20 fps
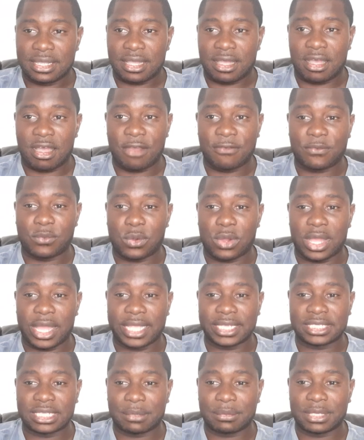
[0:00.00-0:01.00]

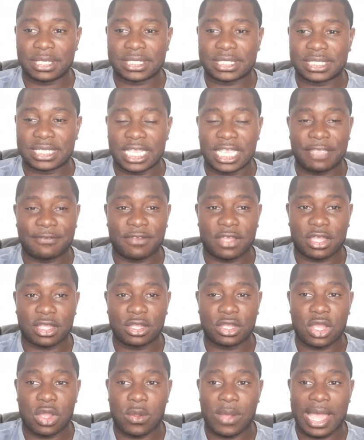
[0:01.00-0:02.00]
Otherwise, I'm going to see if I
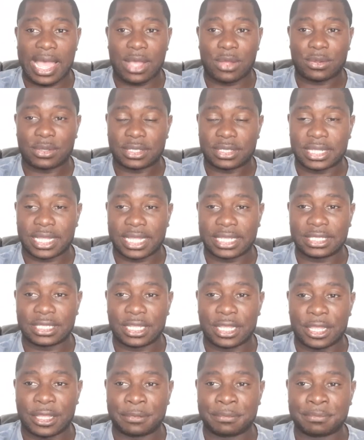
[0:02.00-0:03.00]
can go out
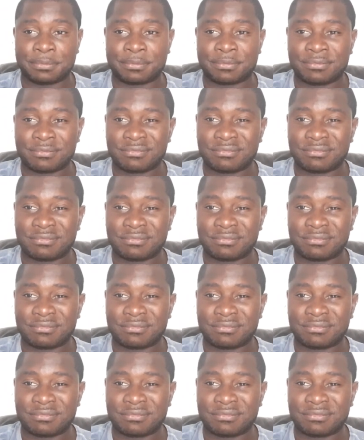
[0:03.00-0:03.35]
and